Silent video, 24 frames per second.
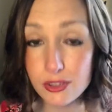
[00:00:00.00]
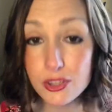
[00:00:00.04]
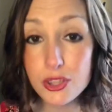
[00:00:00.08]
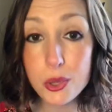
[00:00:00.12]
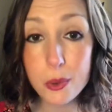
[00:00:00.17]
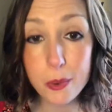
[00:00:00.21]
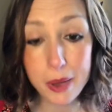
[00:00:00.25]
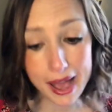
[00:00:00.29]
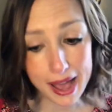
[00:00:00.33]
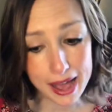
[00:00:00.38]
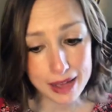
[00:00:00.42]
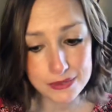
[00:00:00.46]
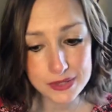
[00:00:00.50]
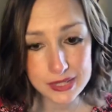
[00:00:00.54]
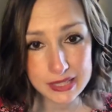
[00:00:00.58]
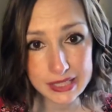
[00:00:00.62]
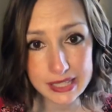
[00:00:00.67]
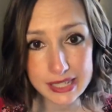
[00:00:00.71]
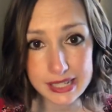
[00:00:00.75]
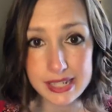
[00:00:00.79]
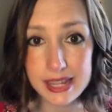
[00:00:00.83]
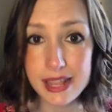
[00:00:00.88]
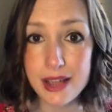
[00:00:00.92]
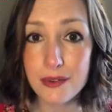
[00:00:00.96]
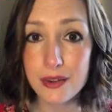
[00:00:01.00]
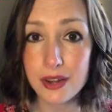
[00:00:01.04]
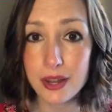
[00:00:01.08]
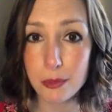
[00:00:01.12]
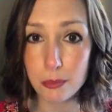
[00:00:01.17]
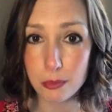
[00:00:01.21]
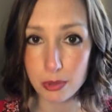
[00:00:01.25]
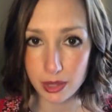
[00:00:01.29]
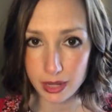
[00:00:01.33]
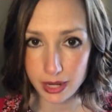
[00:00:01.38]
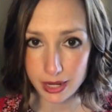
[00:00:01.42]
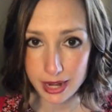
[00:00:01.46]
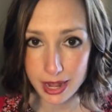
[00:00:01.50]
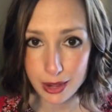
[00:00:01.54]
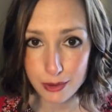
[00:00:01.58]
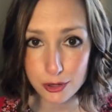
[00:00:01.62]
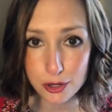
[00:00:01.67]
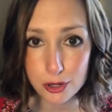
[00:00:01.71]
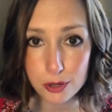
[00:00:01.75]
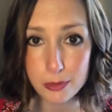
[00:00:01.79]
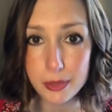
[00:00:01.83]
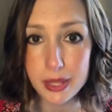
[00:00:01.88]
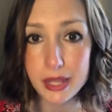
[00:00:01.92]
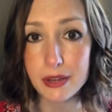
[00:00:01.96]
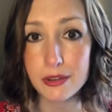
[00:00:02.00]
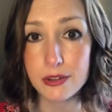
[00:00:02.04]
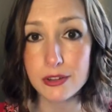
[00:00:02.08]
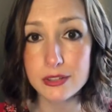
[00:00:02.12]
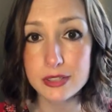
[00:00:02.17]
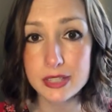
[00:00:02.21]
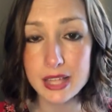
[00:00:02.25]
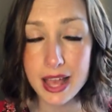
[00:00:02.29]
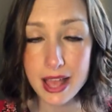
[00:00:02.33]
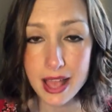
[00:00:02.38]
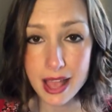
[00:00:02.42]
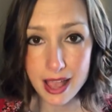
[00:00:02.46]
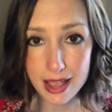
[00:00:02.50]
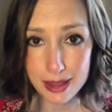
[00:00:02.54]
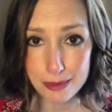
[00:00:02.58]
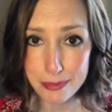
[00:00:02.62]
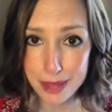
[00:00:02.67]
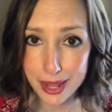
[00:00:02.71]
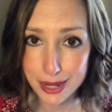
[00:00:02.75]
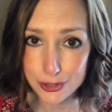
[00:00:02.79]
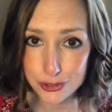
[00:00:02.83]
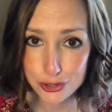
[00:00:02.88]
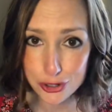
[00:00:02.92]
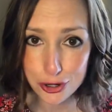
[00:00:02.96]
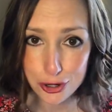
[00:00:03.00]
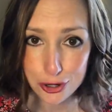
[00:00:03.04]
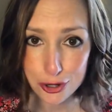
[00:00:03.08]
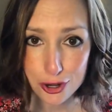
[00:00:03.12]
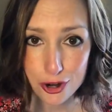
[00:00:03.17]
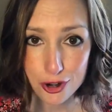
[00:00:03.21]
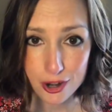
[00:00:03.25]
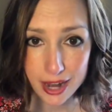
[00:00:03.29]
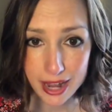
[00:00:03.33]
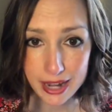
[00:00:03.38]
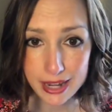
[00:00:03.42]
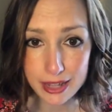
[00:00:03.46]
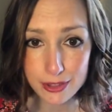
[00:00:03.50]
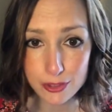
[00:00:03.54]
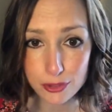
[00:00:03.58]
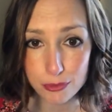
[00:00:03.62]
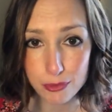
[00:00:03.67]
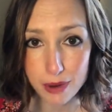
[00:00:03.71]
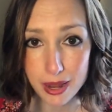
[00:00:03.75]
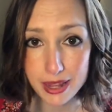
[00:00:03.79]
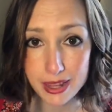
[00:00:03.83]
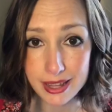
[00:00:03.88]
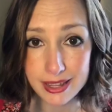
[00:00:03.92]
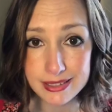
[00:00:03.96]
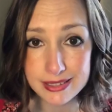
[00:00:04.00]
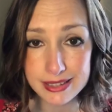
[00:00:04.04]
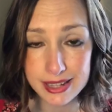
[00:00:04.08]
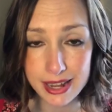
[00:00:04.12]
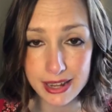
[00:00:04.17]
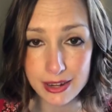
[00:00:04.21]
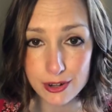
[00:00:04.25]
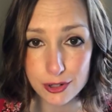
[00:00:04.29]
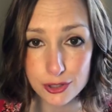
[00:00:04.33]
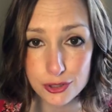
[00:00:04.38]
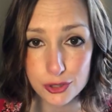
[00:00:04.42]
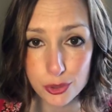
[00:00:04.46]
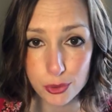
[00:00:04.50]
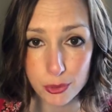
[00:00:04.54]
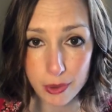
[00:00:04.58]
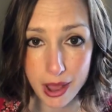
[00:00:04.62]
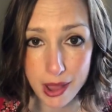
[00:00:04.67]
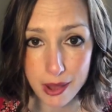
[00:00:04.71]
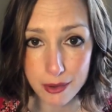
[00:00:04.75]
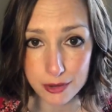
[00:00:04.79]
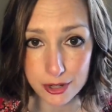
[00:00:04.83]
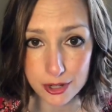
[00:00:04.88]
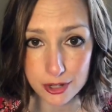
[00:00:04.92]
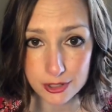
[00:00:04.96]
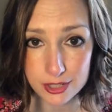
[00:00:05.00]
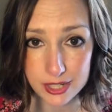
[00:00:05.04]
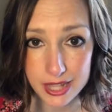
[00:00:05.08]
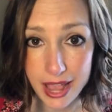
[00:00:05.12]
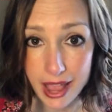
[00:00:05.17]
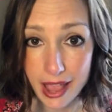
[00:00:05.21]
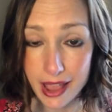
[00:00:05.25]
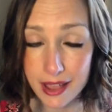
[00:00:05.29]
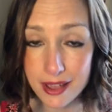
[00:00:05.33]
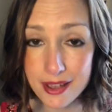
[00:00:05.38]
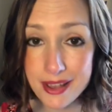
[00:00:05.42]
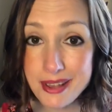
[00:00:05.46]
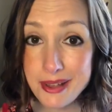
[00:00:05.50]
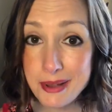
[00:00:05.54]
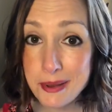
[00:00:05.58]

You have to sit down and plan out your meals and make sure you're getting the right containers throughout your day.